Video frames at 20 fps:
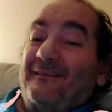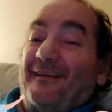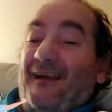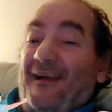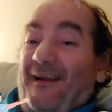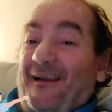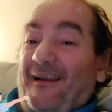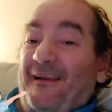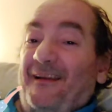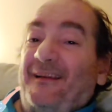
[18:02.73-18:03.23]

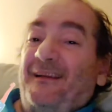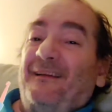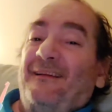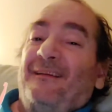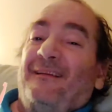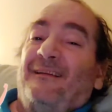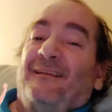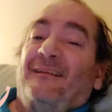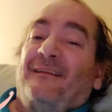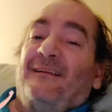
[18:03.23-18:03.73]
die,
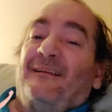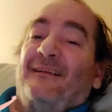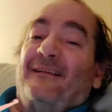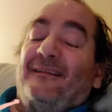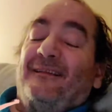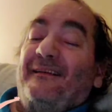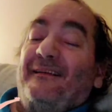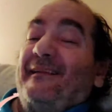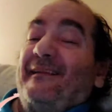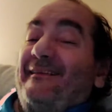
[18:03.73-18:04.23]

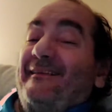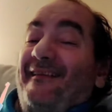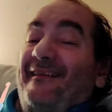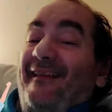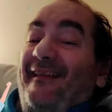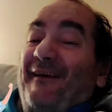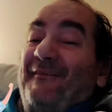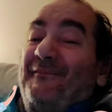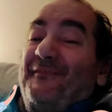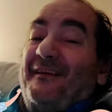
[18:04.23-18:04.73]
there's nothing
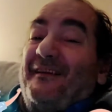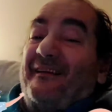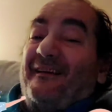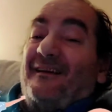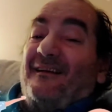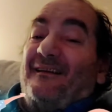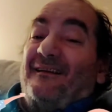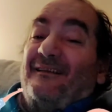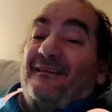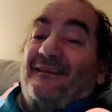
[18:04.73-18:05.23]
left to you.